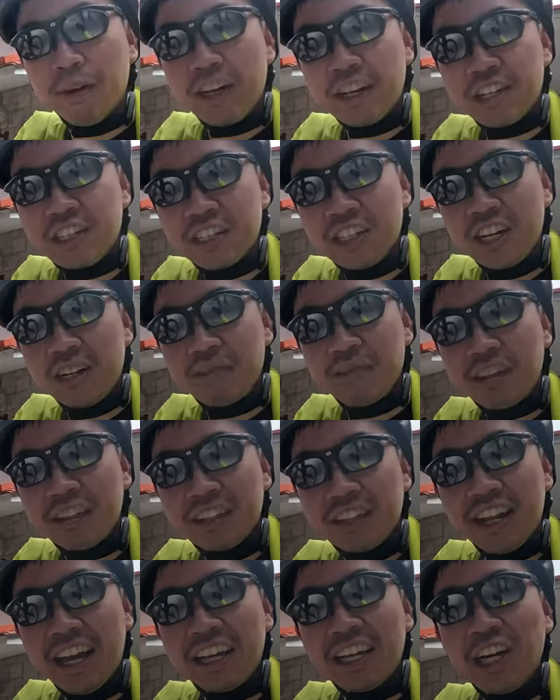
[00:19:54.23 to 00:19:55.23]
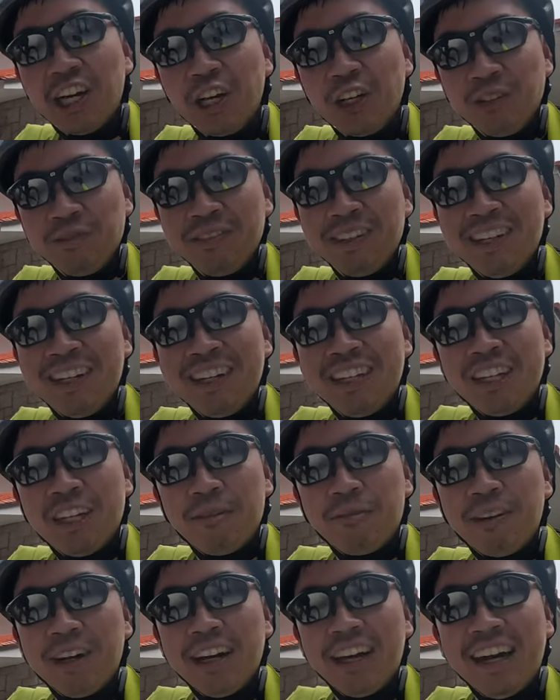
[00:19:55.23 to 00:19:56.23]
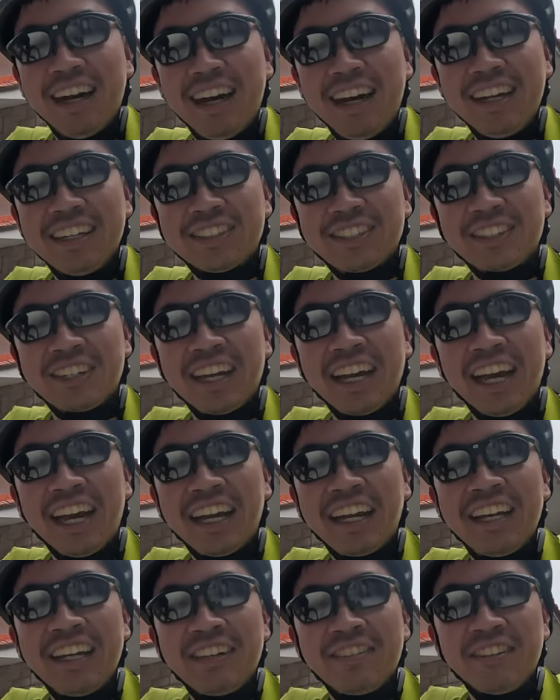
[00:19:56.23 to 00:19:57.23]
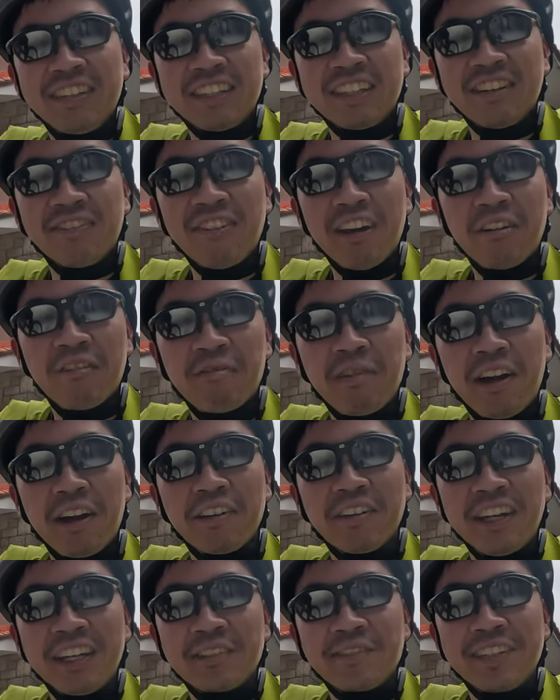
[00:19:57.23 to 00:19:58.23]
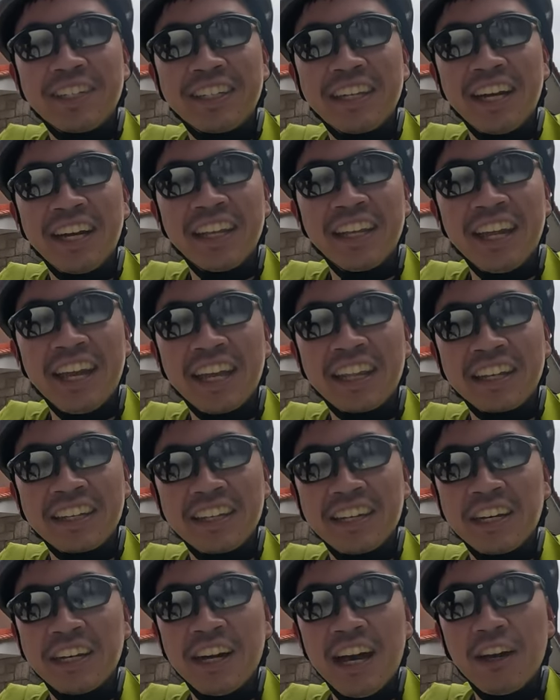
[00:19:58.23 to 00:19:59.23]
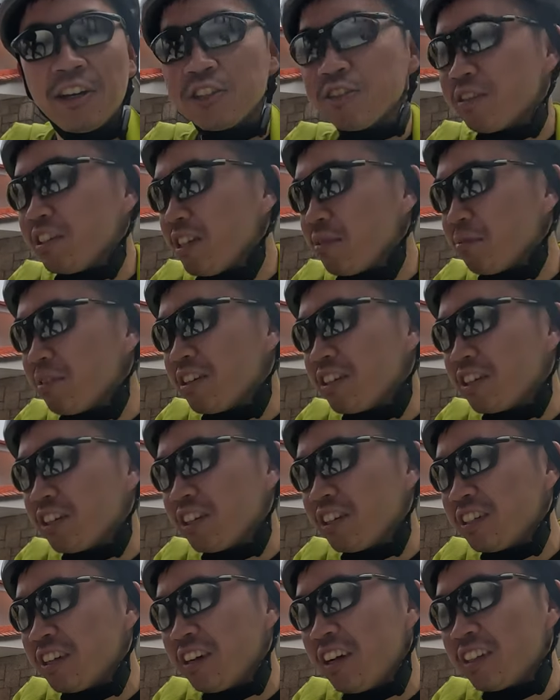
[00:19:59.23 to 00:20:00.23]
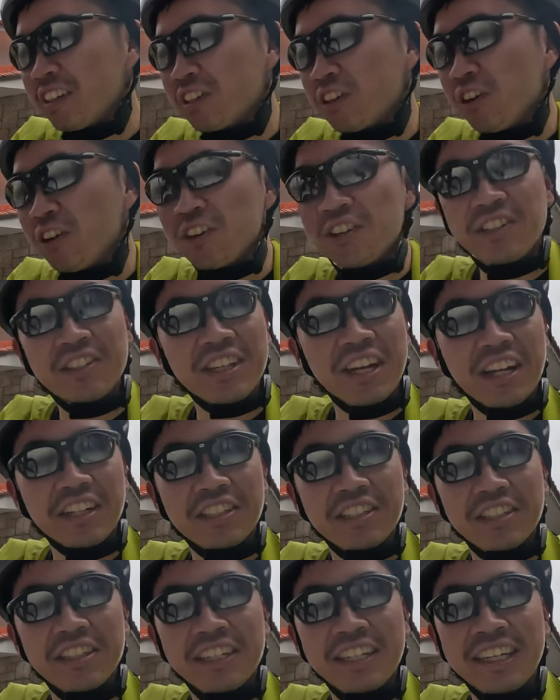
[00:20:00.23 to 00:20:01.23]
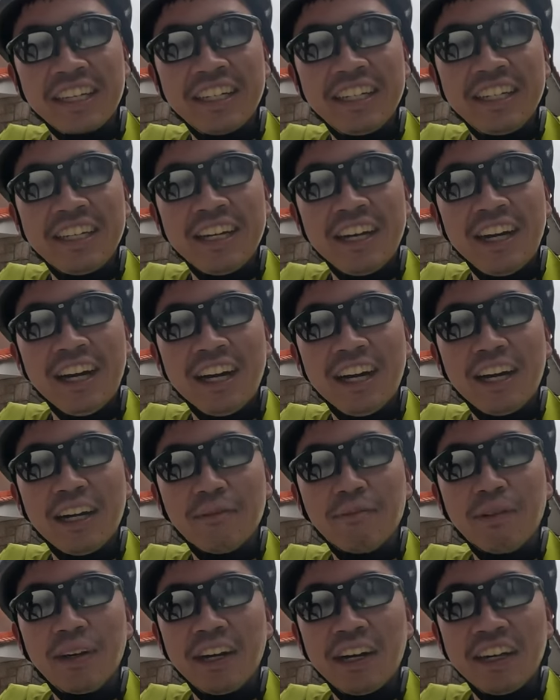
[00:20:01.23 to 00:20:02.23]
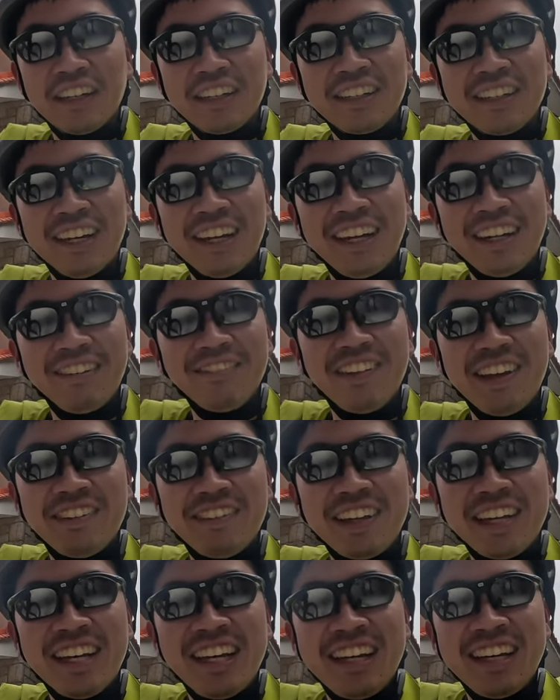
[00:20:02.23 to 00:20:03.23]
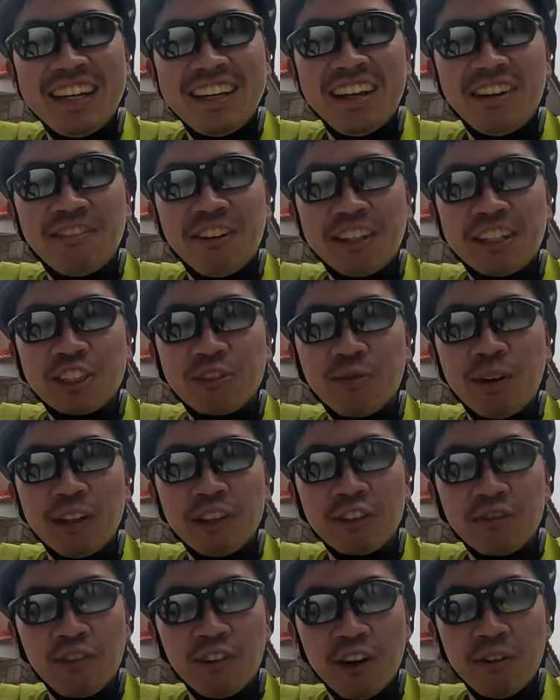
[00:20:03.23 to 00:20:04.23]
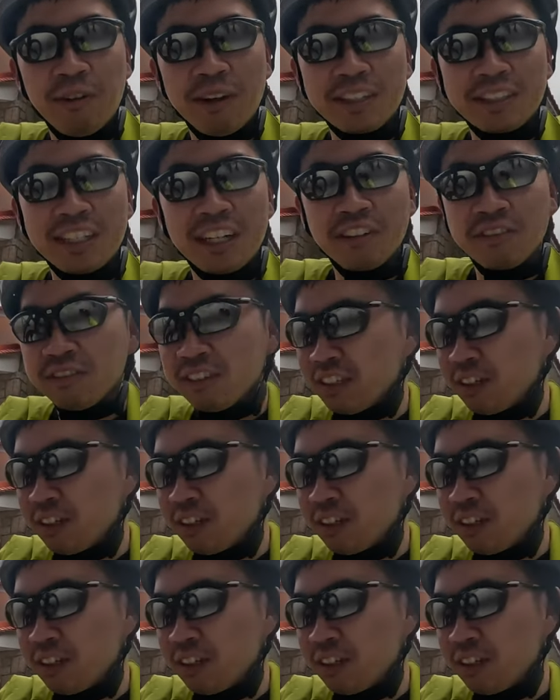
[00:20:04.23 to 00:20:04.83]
a bike shop, and then head home. But it's okay. The fun part has been done, and I was feeling pretty good on the corners actually. But maybe if I just went for it myself,